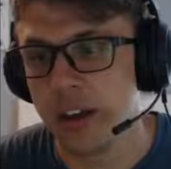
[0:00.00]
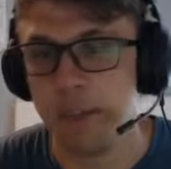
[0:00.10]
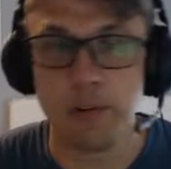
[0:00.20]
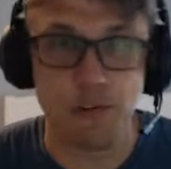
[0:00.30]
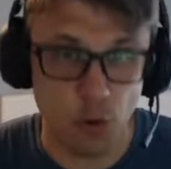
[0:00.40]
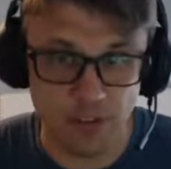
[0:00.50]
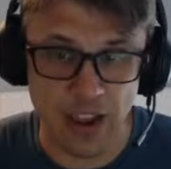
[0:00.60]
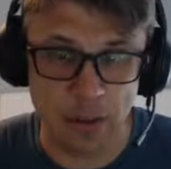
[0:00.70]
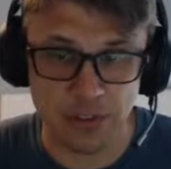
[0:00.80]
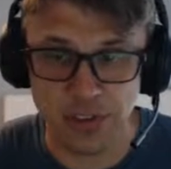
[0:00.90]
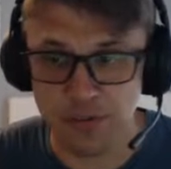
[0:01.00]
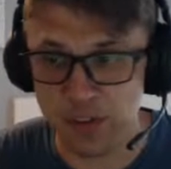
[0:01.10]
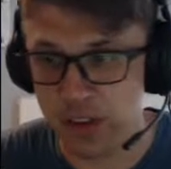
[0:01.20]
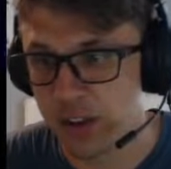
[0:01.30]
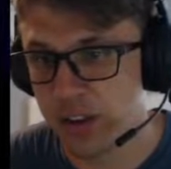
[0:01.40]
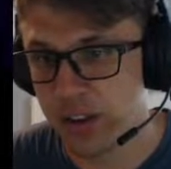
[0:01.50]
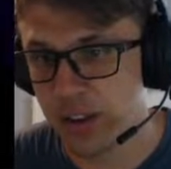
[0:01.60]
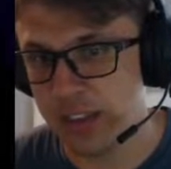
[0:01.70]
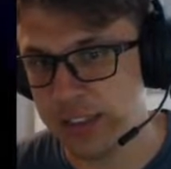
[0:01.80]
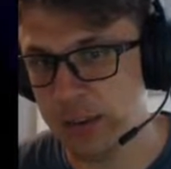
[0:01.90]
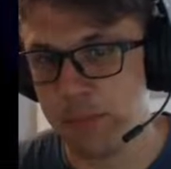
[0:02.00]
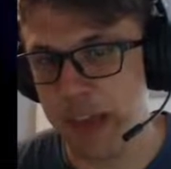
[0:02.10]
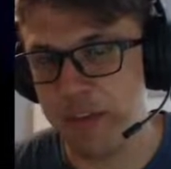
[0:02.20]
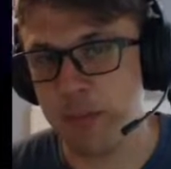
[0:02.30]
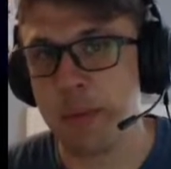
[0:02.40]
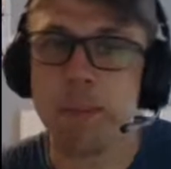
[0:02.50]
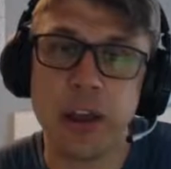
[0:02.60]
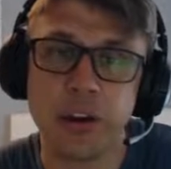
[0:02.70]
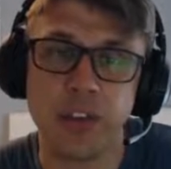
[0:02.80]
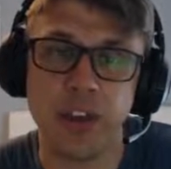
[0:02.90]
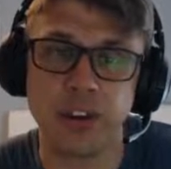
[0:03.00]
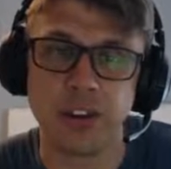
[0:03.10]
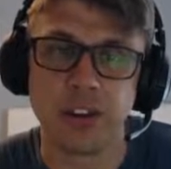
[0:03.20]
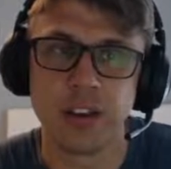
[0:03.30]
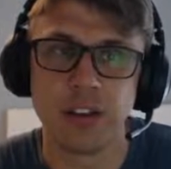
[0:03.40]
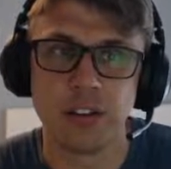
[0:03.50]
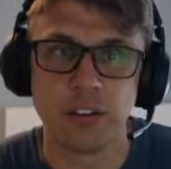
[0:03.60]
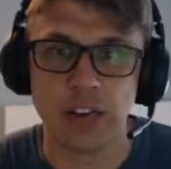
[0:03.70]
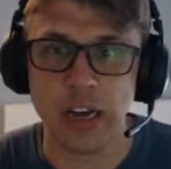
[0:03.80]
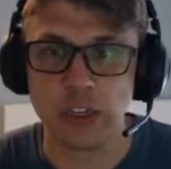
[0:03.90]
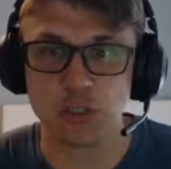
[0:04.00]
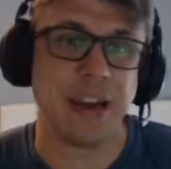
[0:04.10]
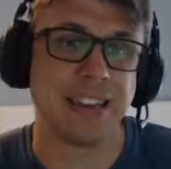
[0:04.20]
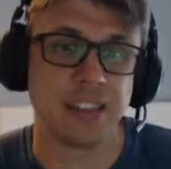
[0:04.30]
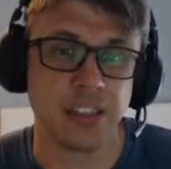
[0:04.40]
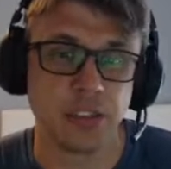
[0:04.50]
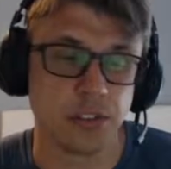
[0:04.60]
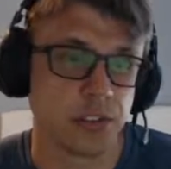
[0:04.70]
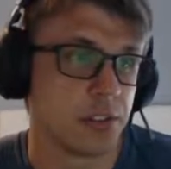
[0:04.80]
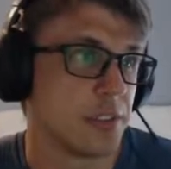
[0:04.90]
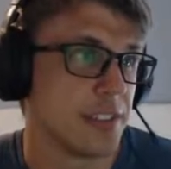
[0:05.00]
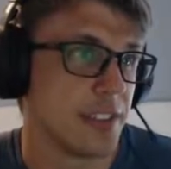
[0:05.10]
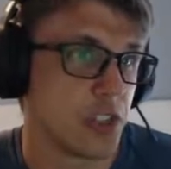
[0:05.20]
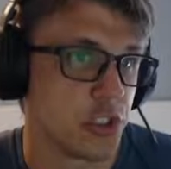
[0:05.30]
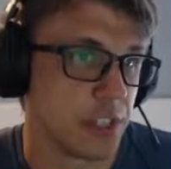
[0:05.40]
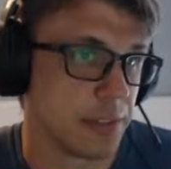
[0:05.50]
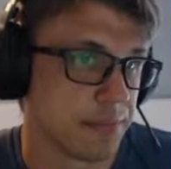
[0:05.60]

before the 5% fee, as in have it be better than just buying singles, essentially.